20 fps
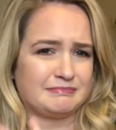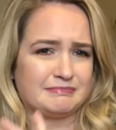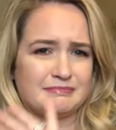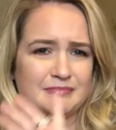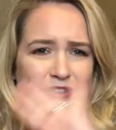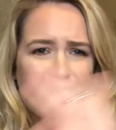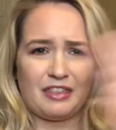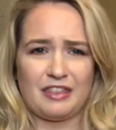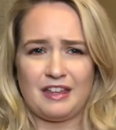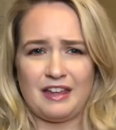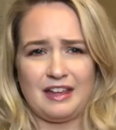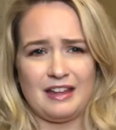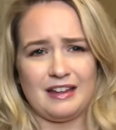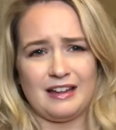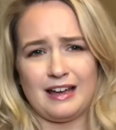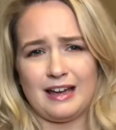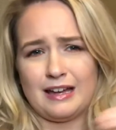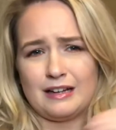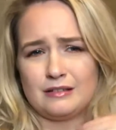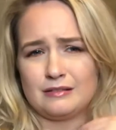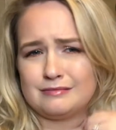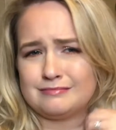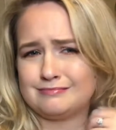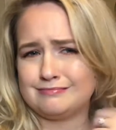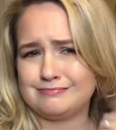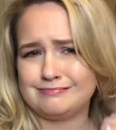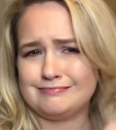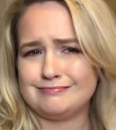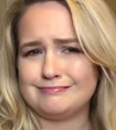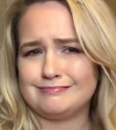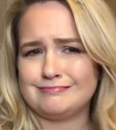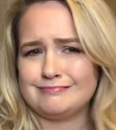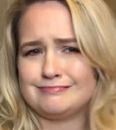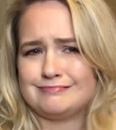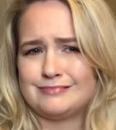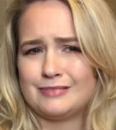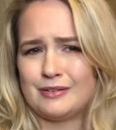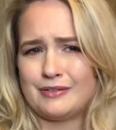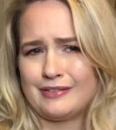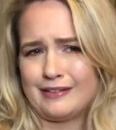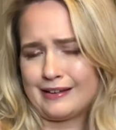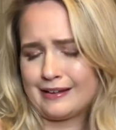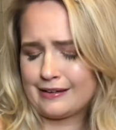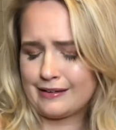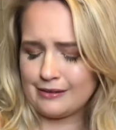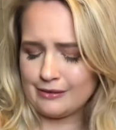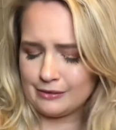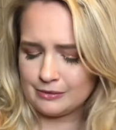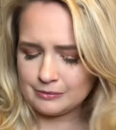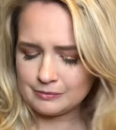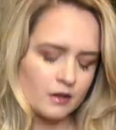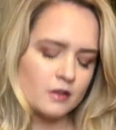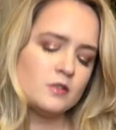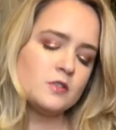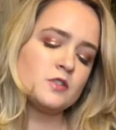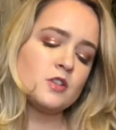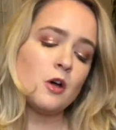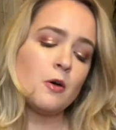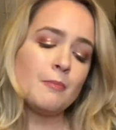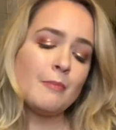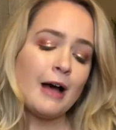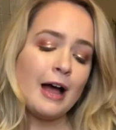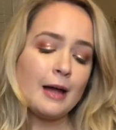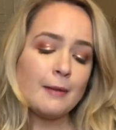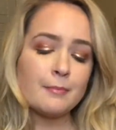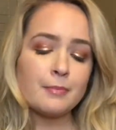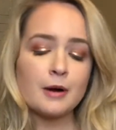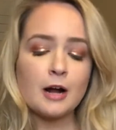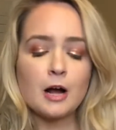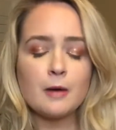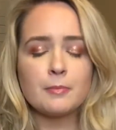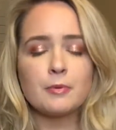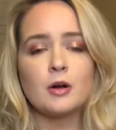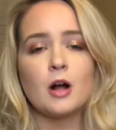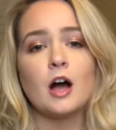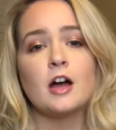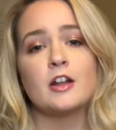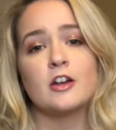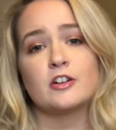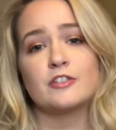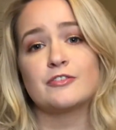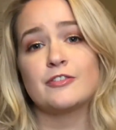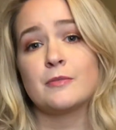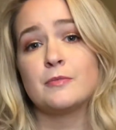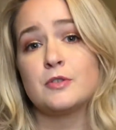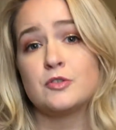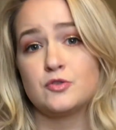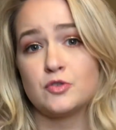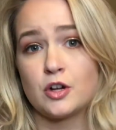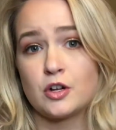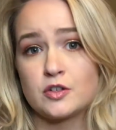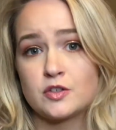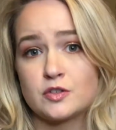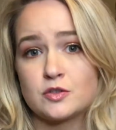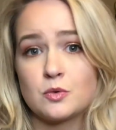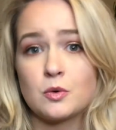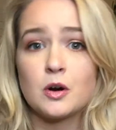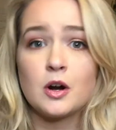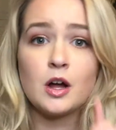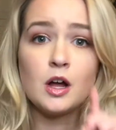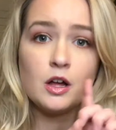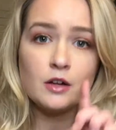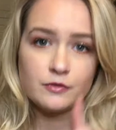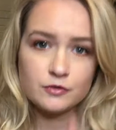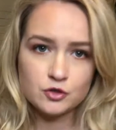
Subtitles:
thing. I don't, no thank you. So my brow product from the drugstore of